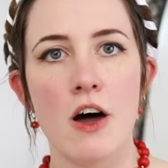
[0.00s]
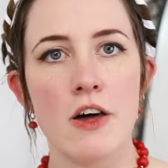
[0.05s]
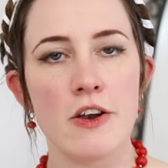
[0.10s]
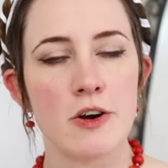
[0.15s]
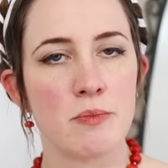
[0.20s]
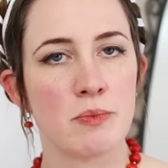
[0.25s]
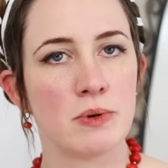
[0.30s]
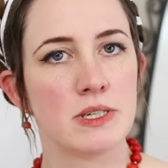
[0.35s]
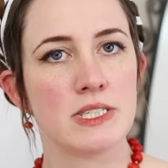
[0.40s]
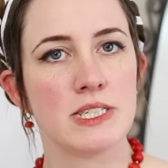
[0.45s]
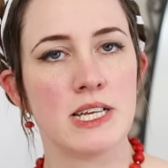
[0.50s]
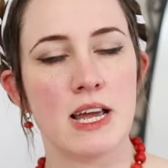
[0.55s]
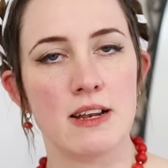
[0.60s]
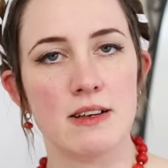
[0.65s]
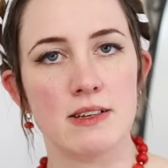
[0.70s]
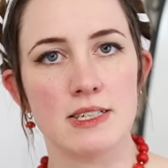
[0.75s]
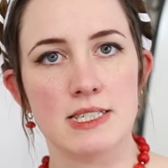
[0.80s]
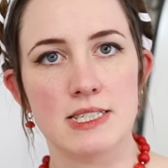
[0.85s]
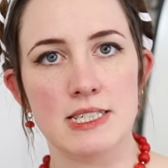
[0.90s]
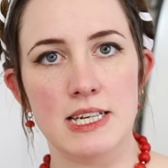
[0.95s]
hundred
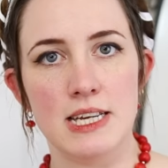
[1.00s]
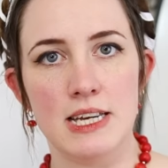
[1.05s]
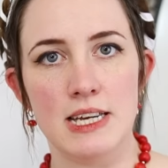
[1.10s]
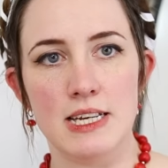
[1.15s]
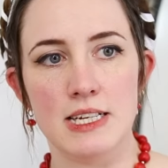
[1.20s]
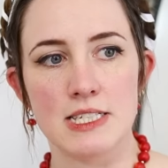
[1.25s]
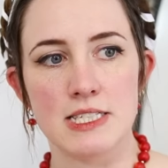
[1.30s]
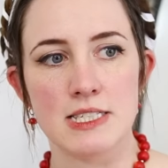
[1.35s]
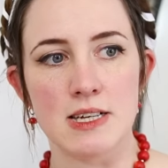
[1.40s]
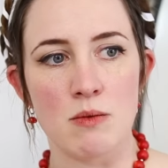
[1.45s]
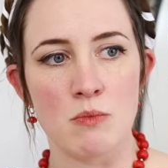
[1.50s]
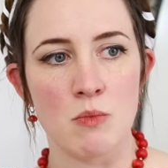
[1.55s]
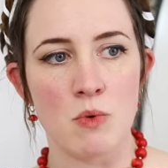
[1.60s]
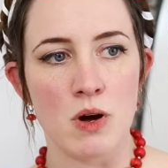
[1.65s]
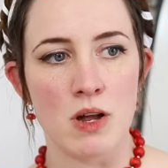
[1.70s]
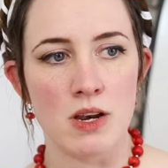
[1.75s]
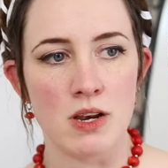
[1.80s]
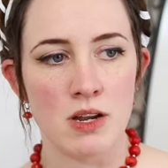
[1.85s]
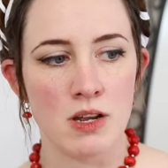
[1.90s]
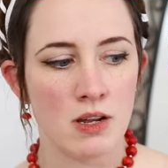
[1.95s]
percent see
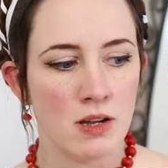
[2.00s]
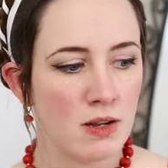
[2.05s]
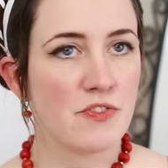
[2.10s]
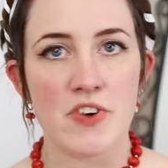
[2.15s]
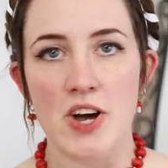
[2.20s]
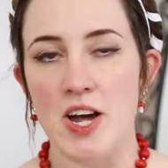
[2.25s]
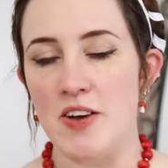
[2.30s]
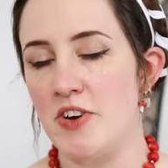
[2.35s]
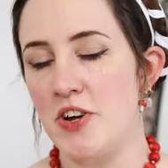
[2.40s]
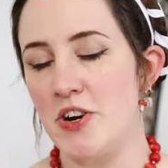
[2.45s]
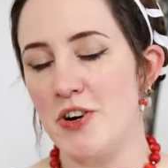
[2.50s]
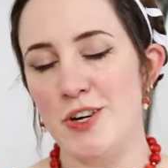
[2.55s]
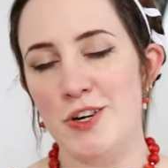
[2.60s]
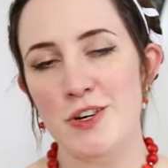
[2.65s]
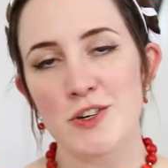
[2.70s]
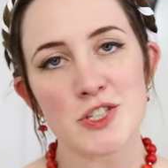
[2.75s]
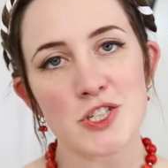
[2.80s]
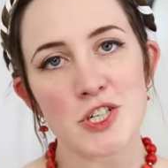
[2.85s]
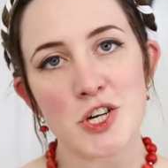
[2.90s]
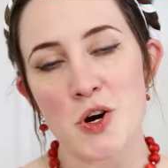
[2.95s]
someone five hundred
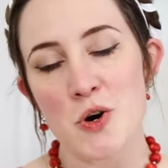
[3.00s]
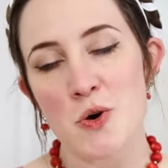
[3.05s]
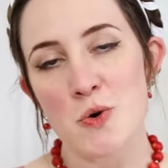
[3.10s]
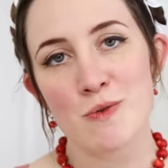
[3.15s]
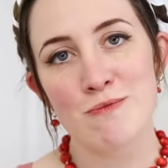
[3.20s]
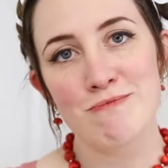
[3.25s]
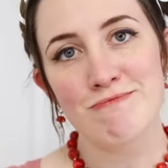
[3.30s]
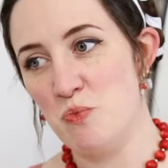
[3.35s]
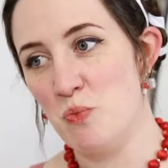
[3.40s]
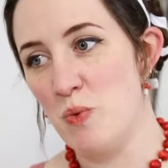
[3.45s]
years ago,